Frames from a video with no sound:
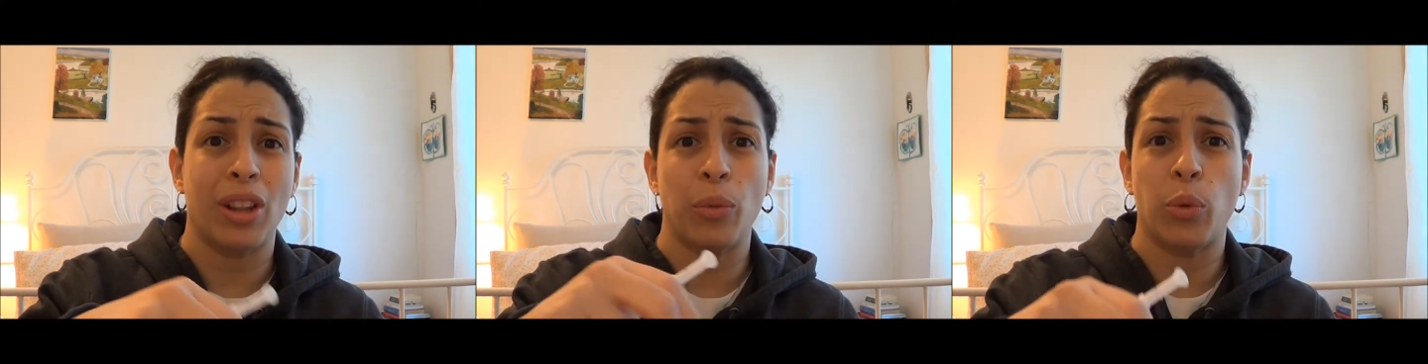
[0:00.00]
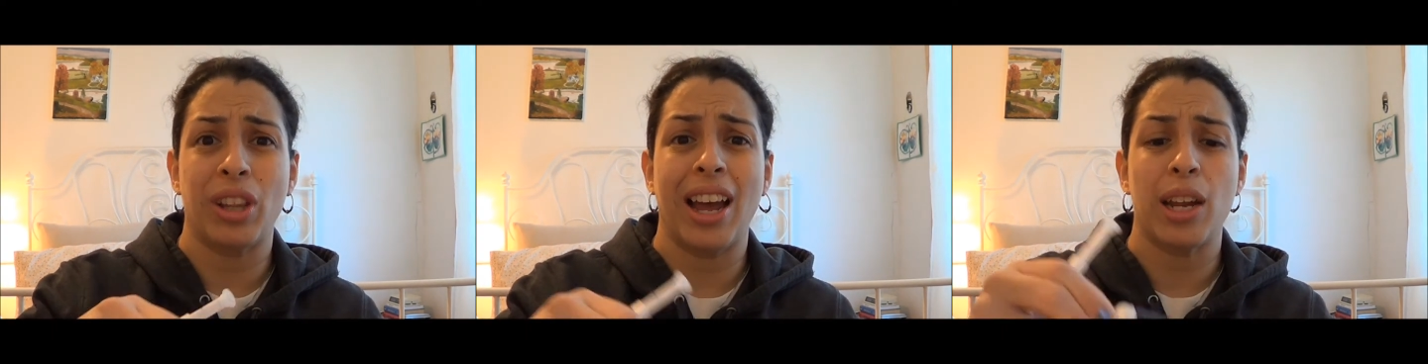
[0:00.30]

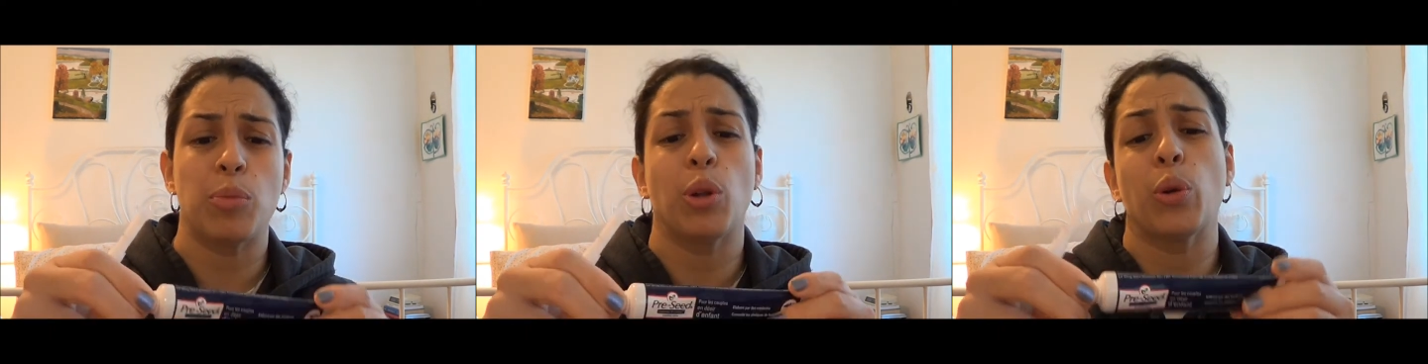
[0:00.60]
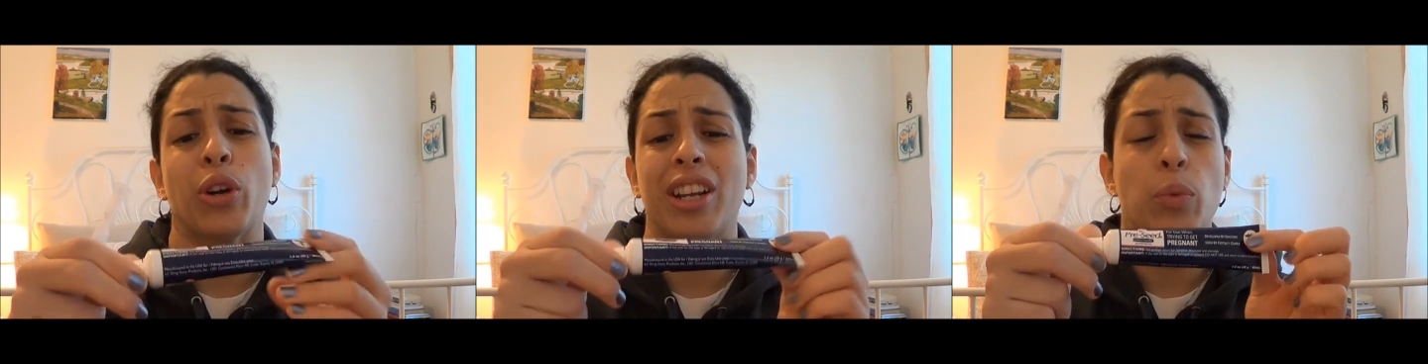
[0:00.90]
reliable,
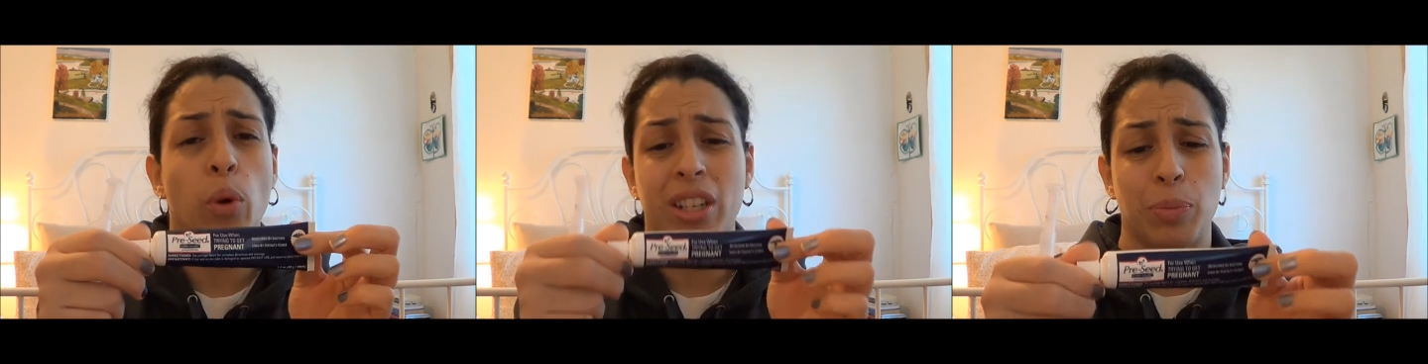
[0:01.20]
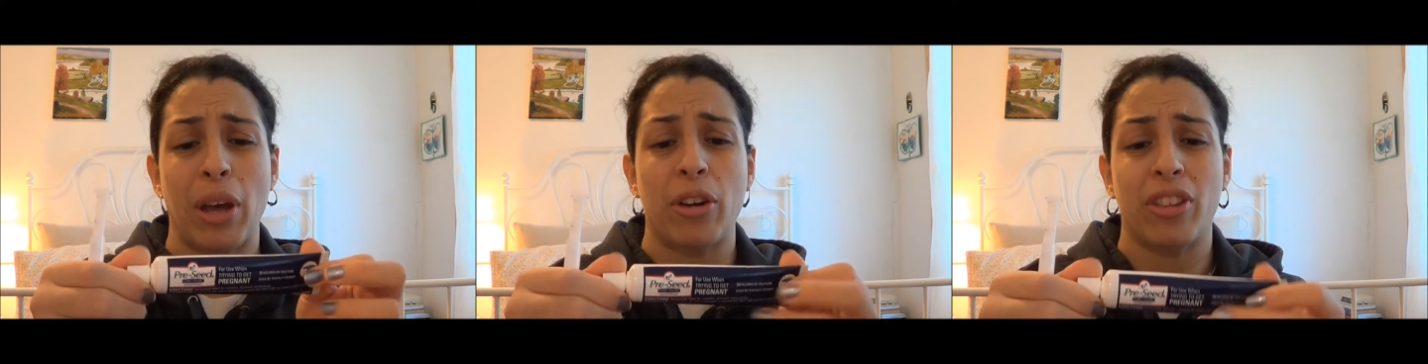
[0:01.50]
or it works
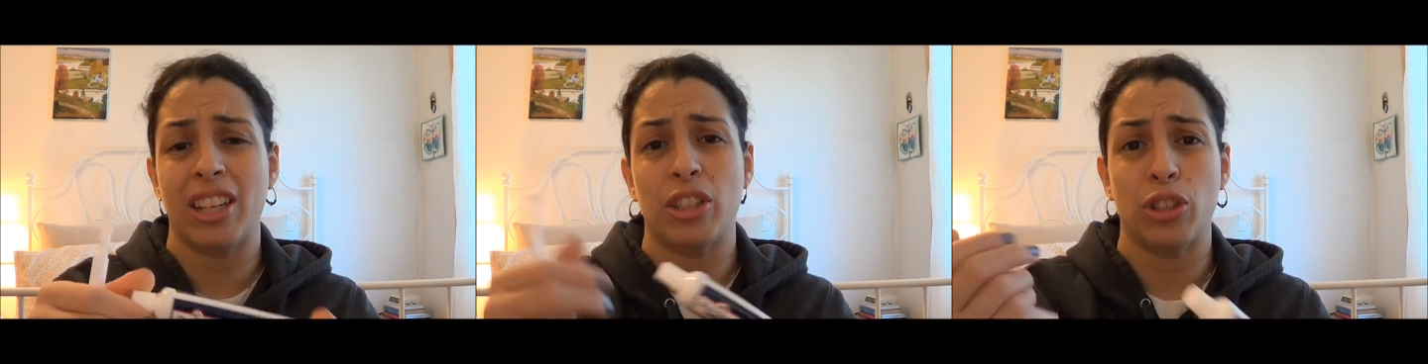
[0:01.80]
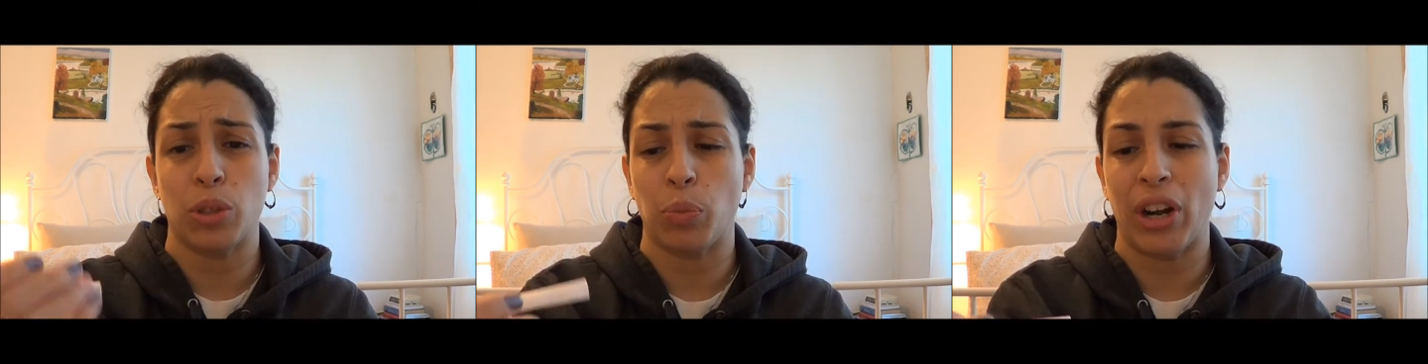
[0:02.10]
better than
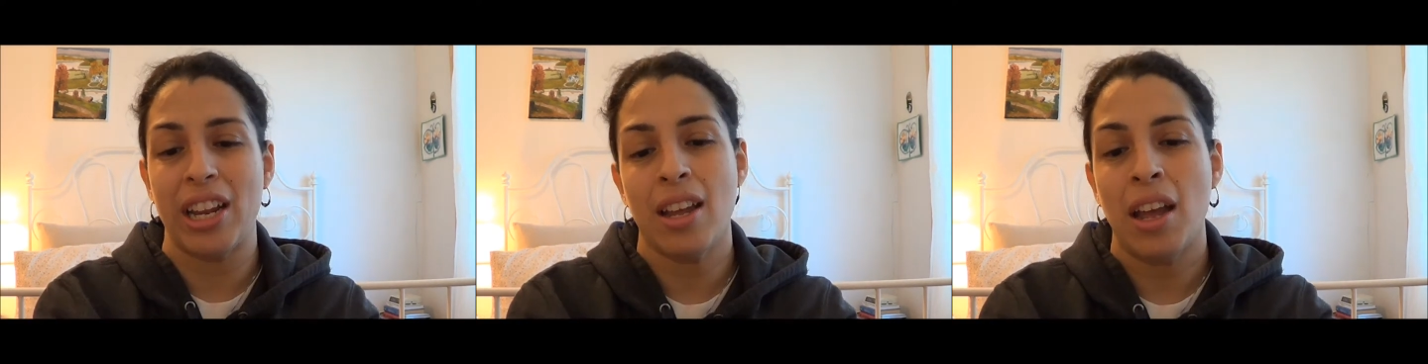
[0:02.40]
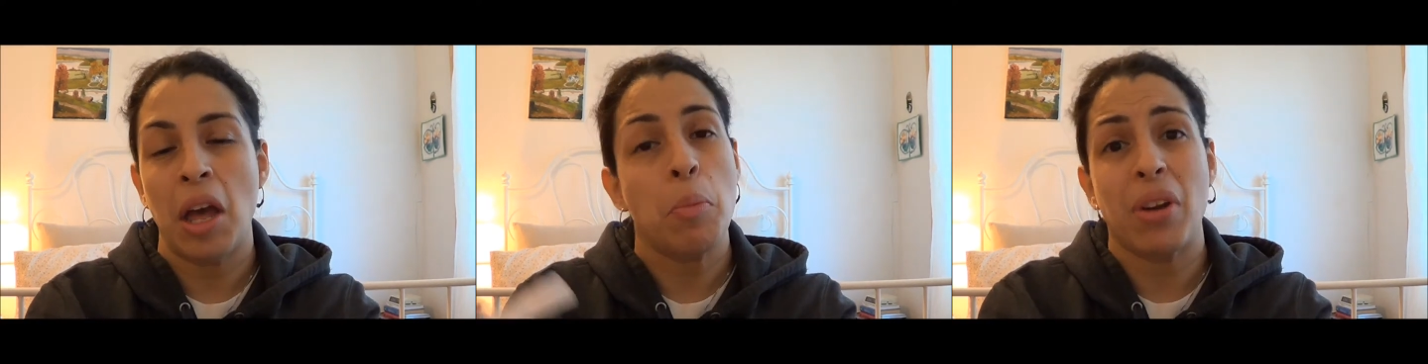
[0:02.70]
the spray,
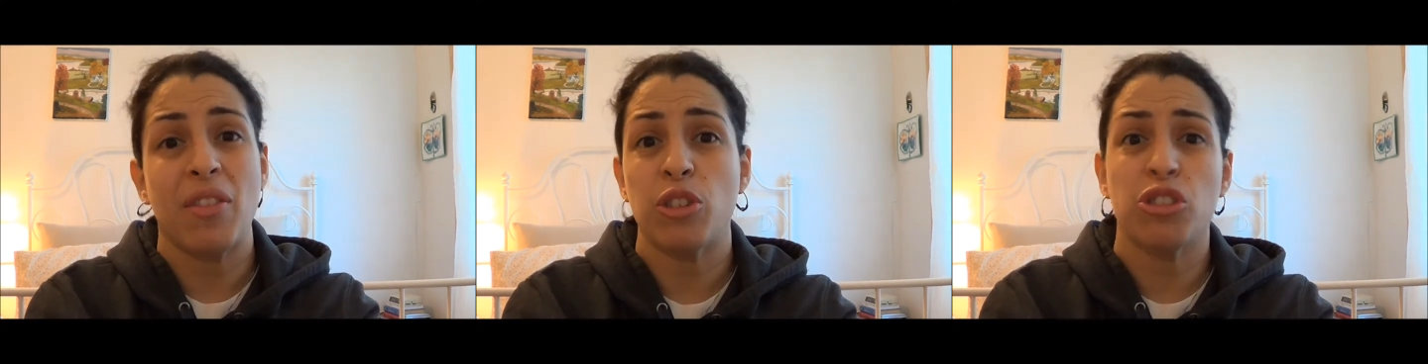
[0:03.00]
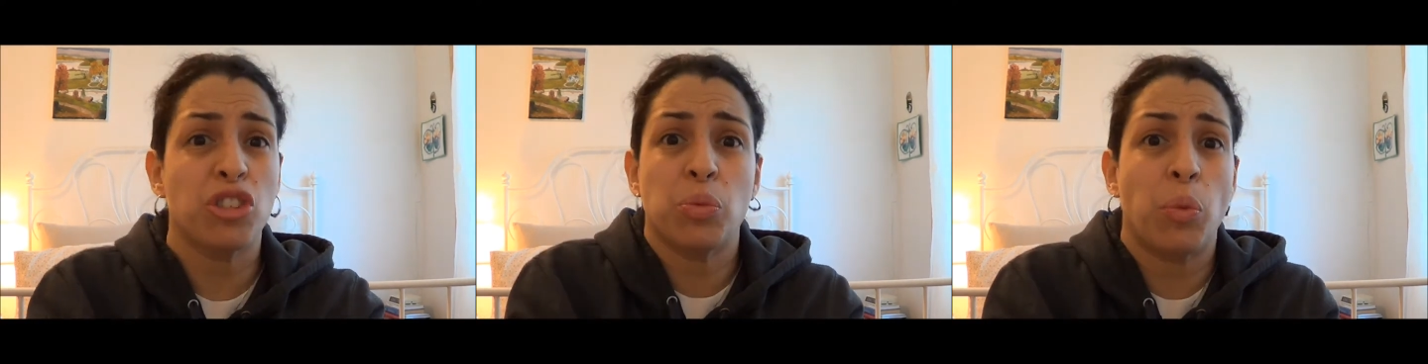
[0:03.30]
but I've
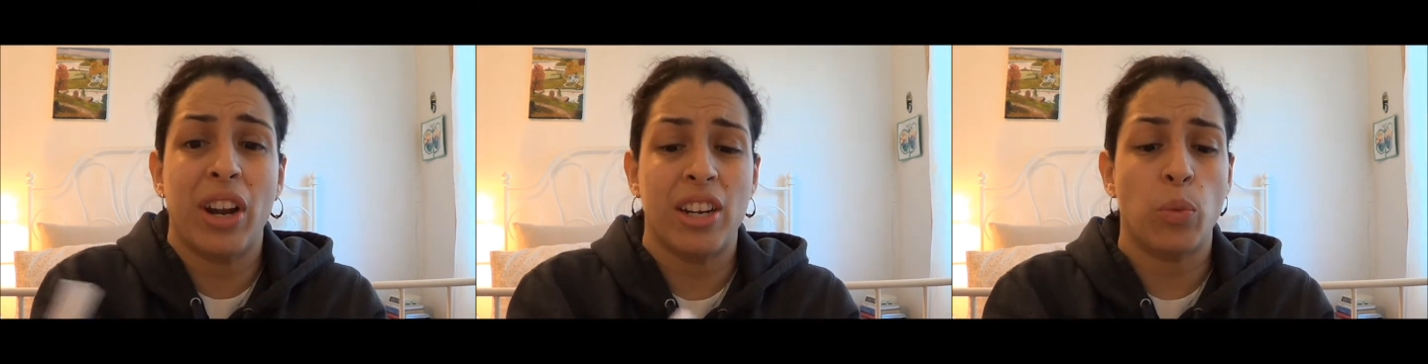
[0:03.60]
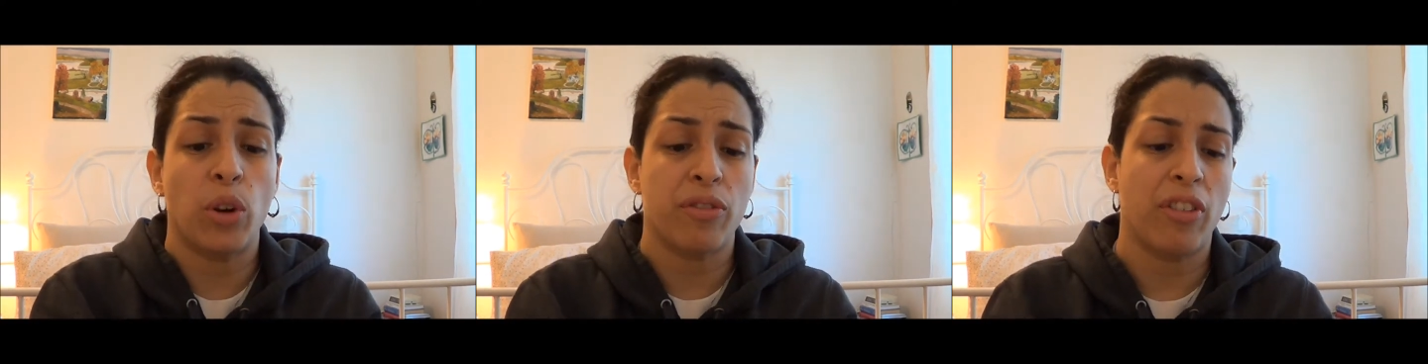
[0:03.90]
used the spray and
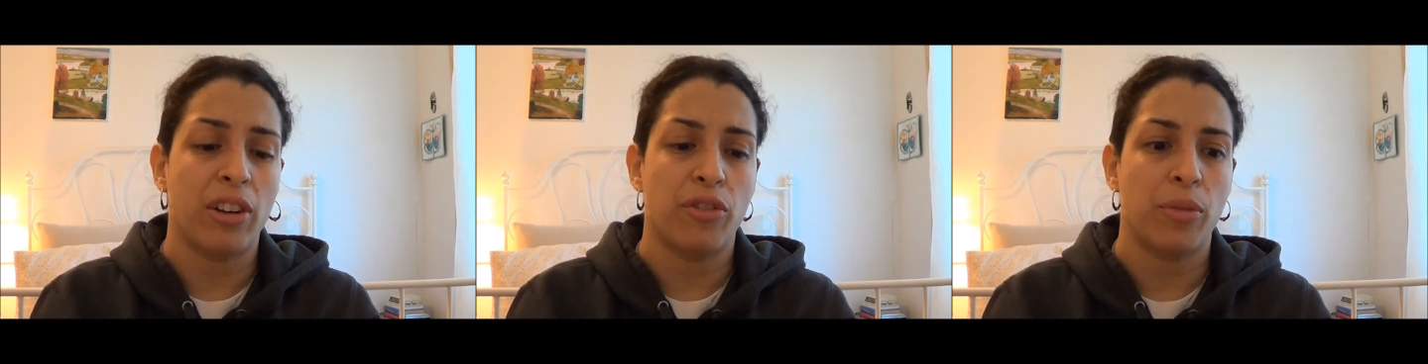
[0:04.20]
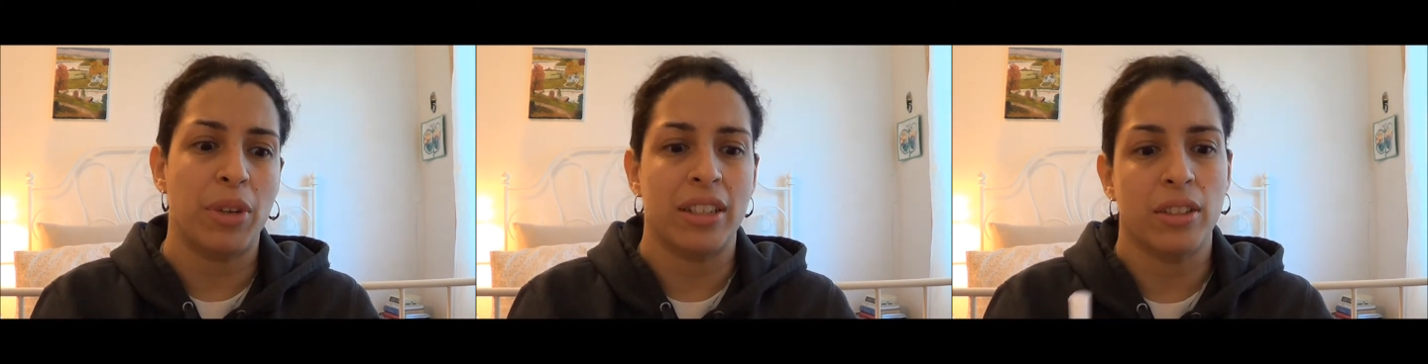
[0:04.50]
it worked fine
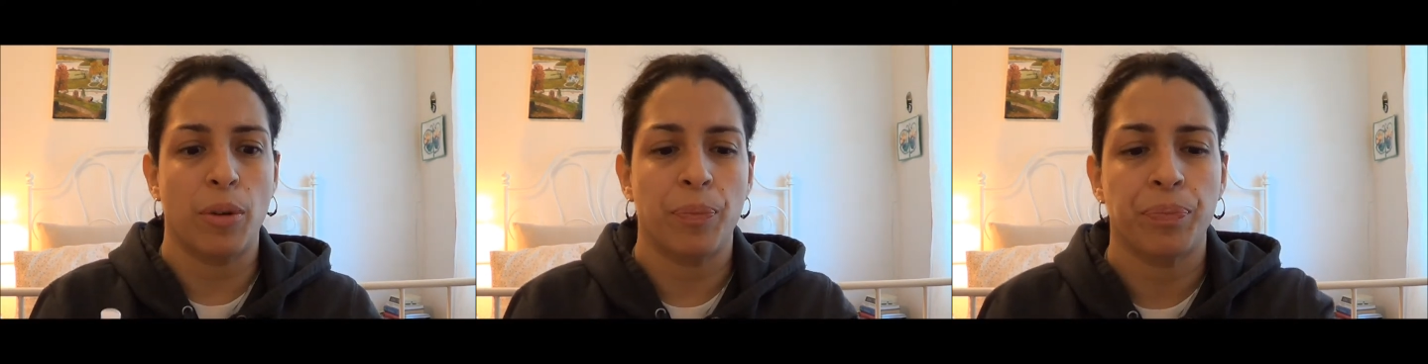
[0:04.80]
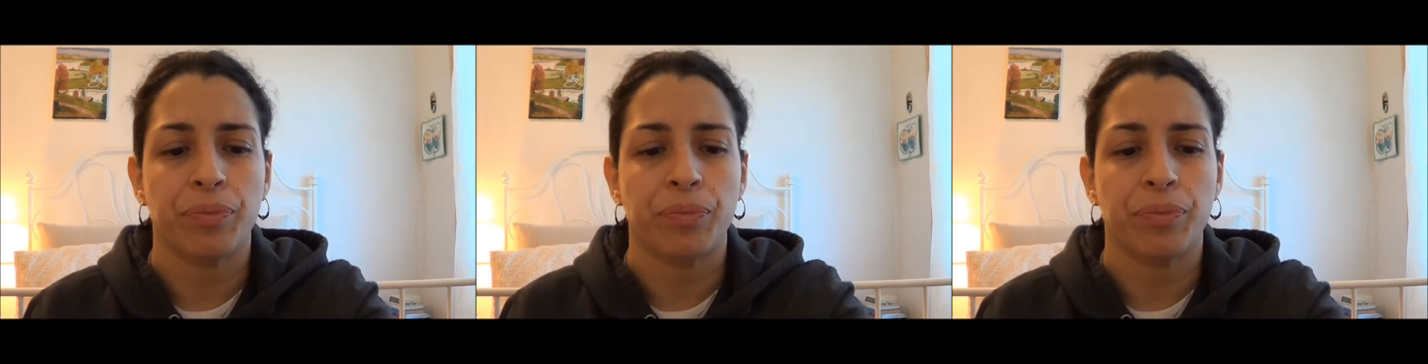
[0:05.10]
for me. So